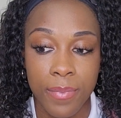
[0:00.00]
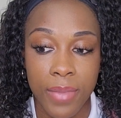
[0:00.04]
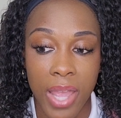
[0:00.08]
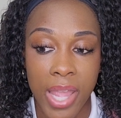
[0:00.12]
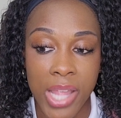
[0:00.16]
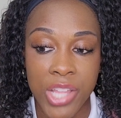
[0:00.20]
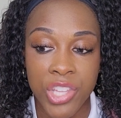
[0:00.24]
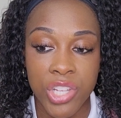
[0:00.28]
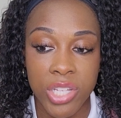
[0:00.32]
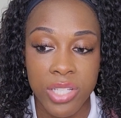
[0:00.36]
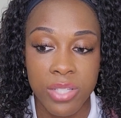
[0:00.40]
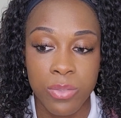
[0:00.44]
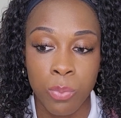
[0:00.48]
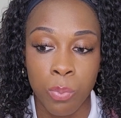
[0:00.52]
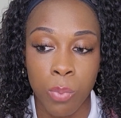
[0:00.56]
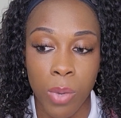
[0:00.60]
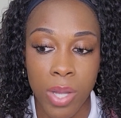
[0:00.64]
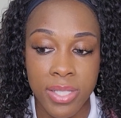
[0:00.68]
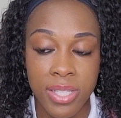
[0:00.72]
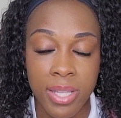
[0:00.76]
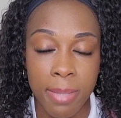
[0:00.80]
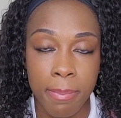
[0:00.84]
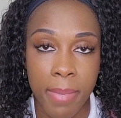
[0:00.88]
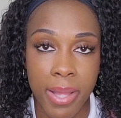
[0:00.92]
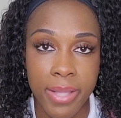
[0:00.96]
It just
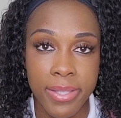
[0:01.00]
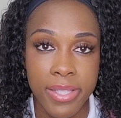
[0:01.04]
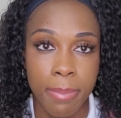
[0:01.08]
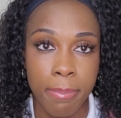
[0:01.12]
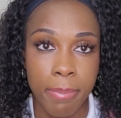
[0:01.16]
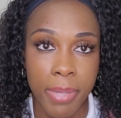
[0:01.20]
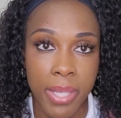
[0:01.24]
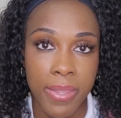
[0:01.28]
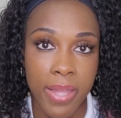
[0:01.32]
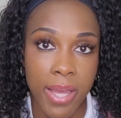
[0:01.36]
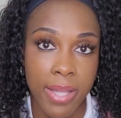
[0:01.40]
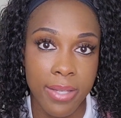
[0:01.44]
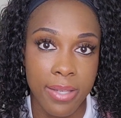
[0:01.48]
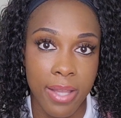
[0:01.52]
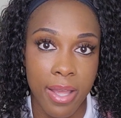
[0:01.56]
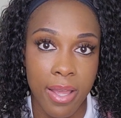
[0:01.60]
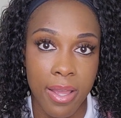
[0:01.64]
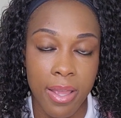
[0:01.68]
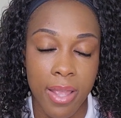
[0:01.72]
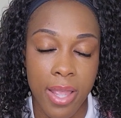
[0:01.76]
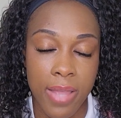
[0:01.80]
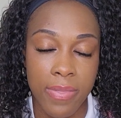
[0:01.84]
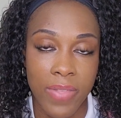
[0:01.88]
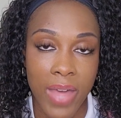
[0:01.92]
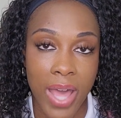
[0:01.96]
wasn't meant to be that
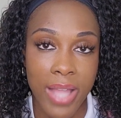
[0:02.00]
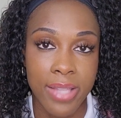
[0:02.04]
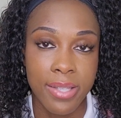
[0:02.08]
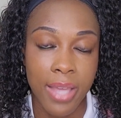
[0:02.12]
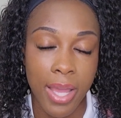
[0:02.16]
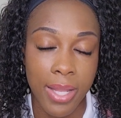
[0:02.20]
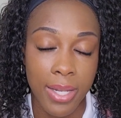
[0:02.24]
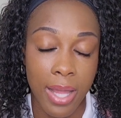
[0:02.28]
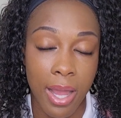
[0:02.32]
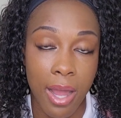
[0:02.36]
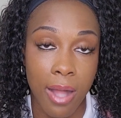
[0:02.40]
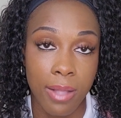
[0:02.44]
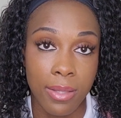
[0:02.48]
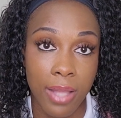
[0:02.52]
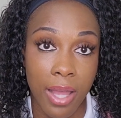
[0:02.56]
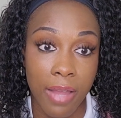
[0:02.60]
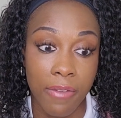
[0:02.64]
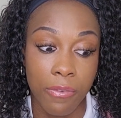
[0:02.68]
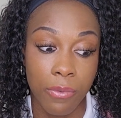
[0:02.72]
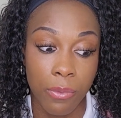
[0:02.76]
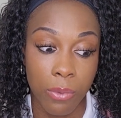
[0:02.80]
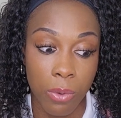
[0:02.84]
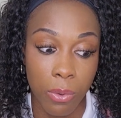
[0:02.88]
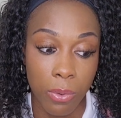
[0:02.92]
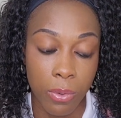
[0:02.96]
day. And that's kind of how life
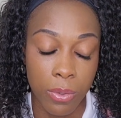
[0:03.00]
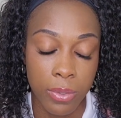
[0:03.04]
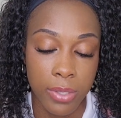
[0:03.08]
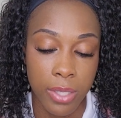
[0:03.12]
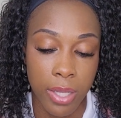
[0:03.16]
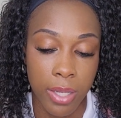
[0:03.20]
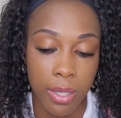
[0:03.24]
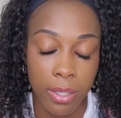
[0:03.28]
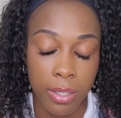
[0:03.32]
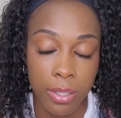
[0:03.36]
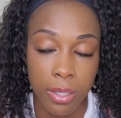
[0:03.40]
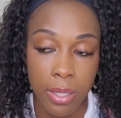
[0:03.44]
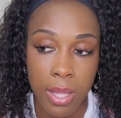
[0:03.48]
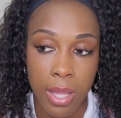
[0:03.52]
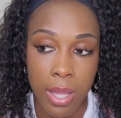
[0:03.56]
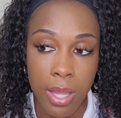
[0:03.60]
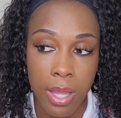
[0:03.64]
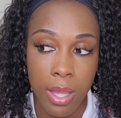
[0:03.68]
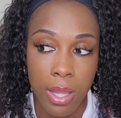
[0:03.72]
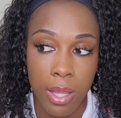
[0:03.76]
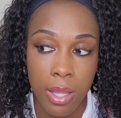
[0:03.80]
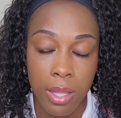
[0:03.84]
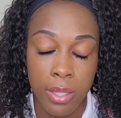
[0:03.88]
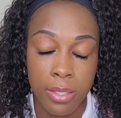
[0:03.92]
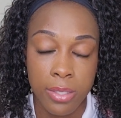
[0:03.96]
rolls. Like,
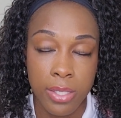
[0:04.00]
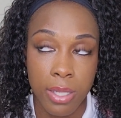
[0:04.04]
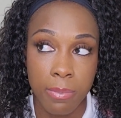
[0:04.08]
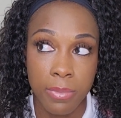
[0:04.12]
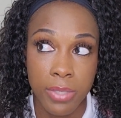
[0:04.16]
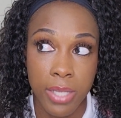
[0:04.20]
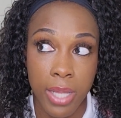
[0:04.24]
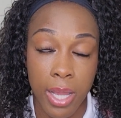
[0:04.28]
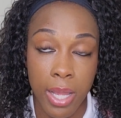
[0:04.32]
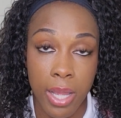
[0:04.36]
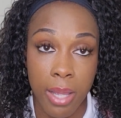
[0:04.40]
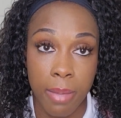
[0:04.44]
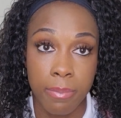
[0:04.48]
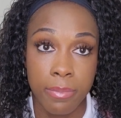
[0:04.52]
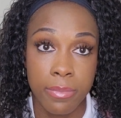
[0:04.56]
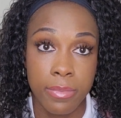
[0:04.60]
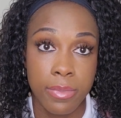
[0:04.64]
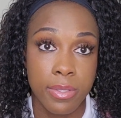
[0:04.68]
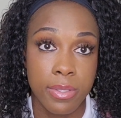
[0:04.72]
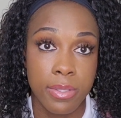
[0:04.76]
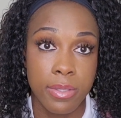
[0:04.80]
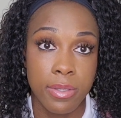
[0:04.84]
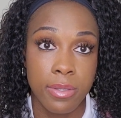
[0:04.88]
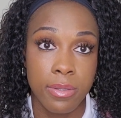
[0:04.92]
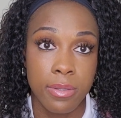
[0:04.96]

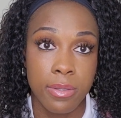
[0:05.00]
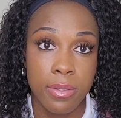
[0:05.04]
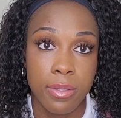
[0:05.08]
sometimes